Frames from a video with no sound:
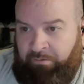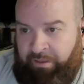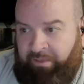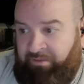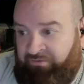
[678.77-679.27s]

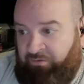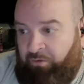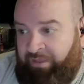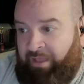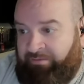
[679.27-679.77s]
Okay, they
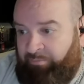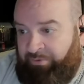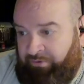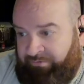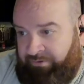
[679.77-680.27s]
sold out the
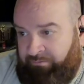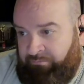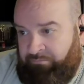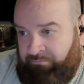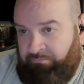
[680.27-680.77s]

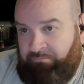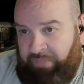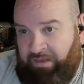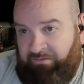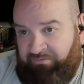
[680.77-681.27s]
building.
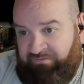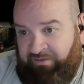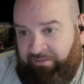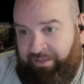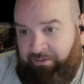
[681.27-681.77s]
That is a
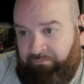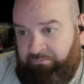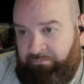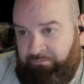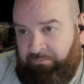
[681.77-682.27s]
sellout.
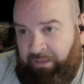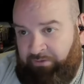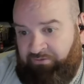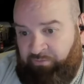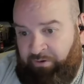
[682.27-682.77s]

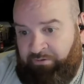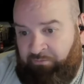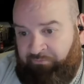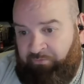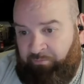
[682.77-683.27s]
I just want to
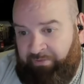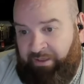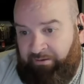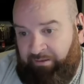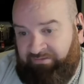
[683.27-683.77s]
confirm
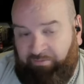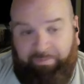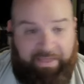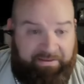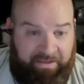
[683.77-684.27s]
that. It's a
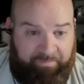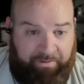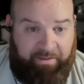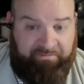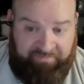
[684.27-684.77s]
Band-Aid
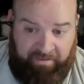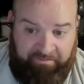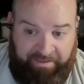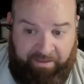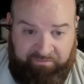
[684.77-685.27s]
box,
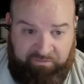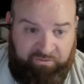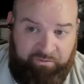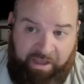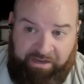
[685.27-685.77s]

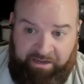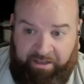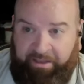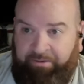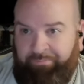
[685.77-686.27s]

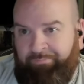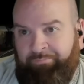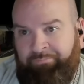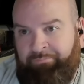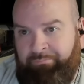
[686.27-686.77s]
$10,299.
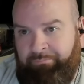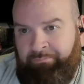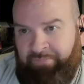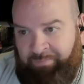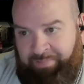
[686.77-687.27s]

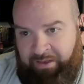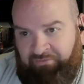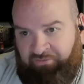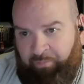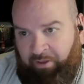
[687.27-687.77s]
They play in
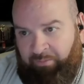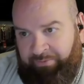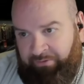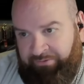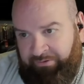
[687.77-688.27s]
a small
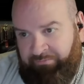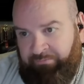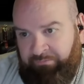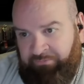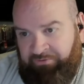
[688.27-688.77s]
building.
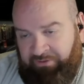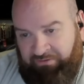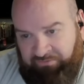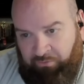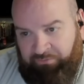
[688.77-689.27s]

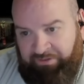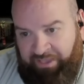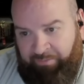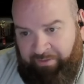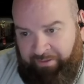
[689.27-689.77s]
They sold the
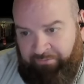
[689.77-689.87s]
game